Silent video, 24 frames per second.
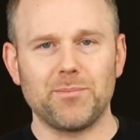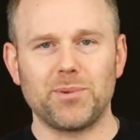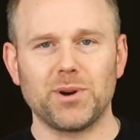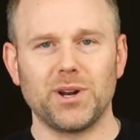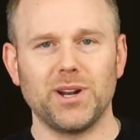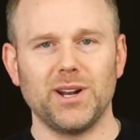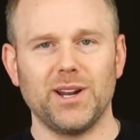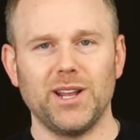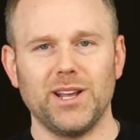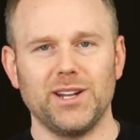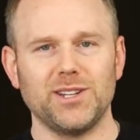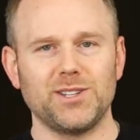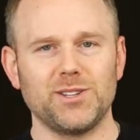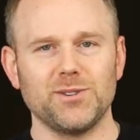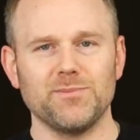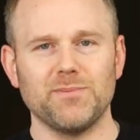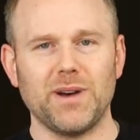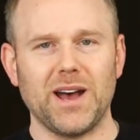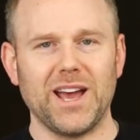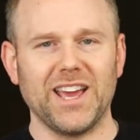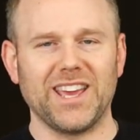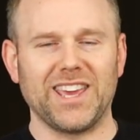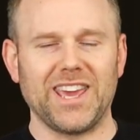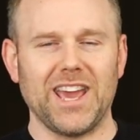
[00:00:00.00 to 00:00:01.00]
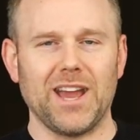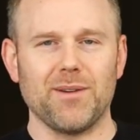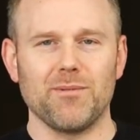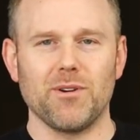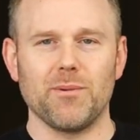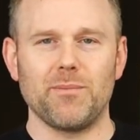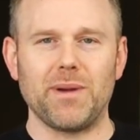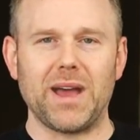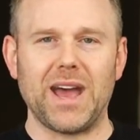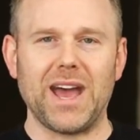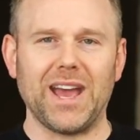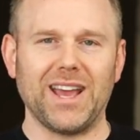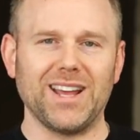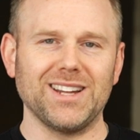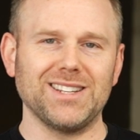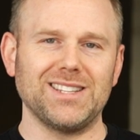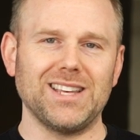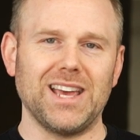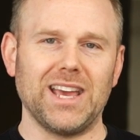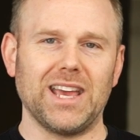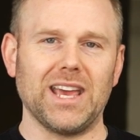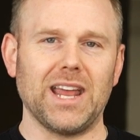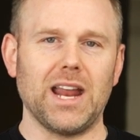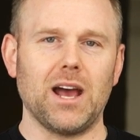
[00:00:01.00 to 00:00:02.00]
put it into my camera bag, and
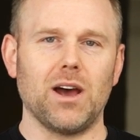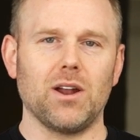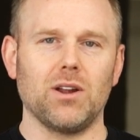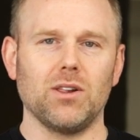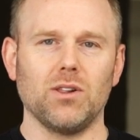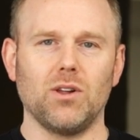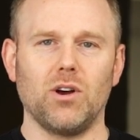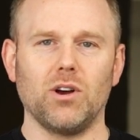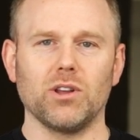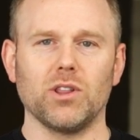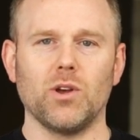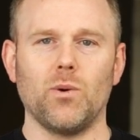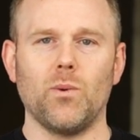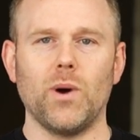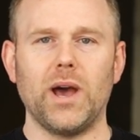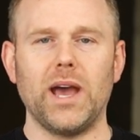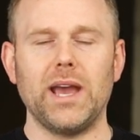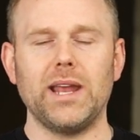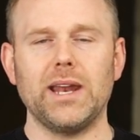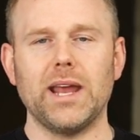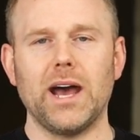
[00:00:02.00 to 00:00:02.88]
take it out along the way.